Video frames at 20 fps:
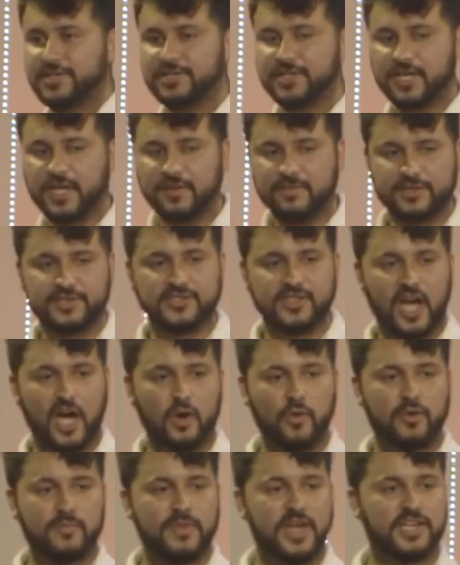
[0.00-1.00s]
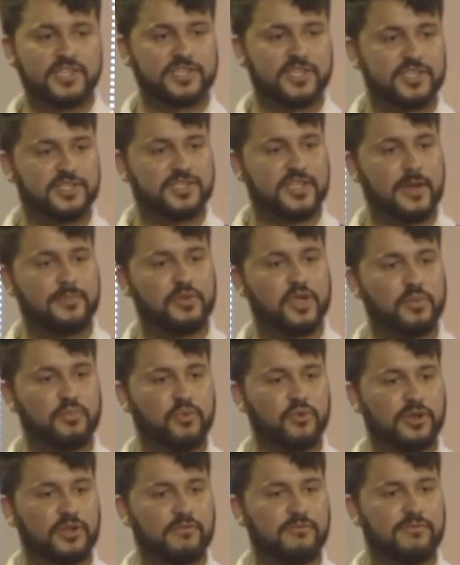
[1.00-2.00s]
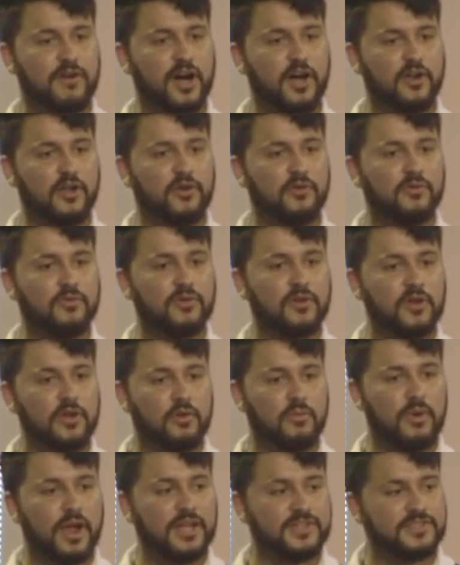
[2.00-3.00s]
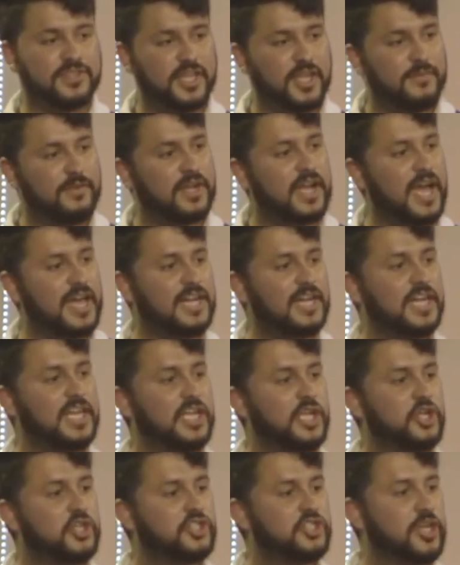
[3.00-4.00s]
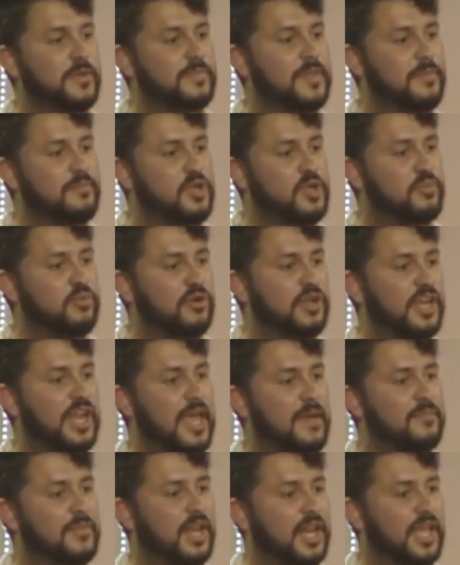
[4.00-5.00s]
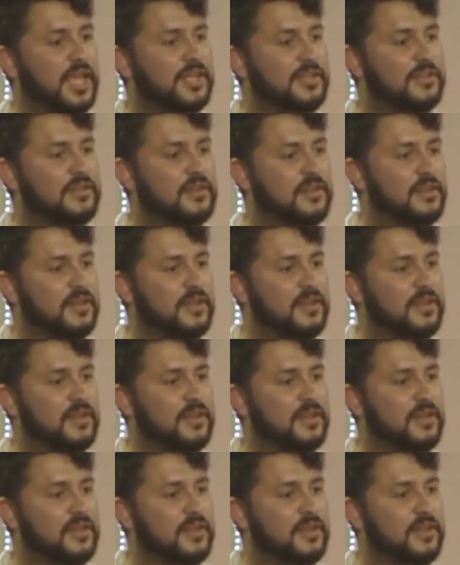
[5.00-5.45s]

to give a solid message that people can follow, right? To give a kind of leadership that people can emulate.